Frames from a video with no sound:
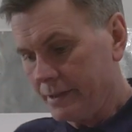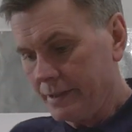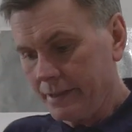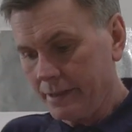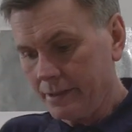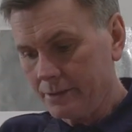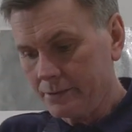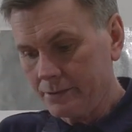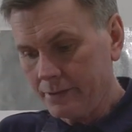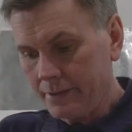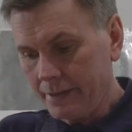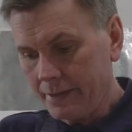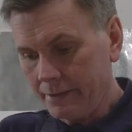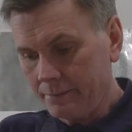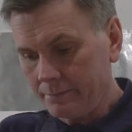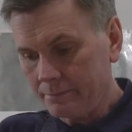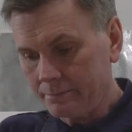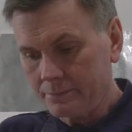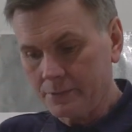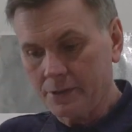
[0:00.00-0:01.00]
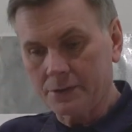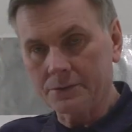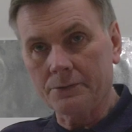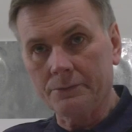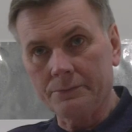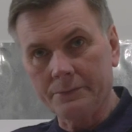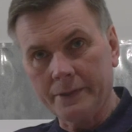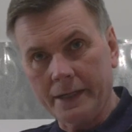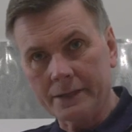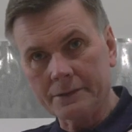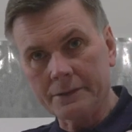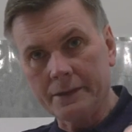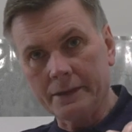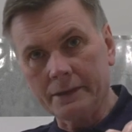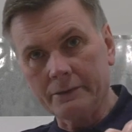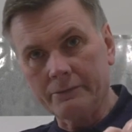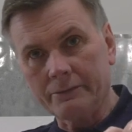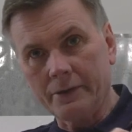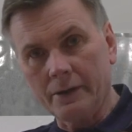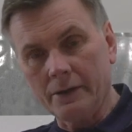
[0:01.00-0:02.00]
in there so they just don't
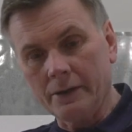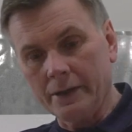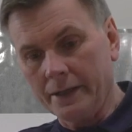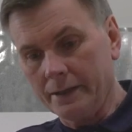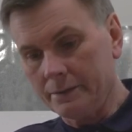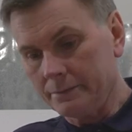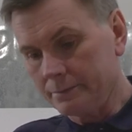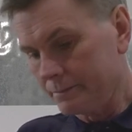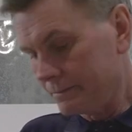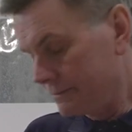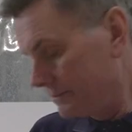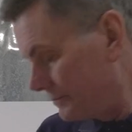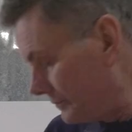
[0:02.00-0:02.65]
accidentally fall out.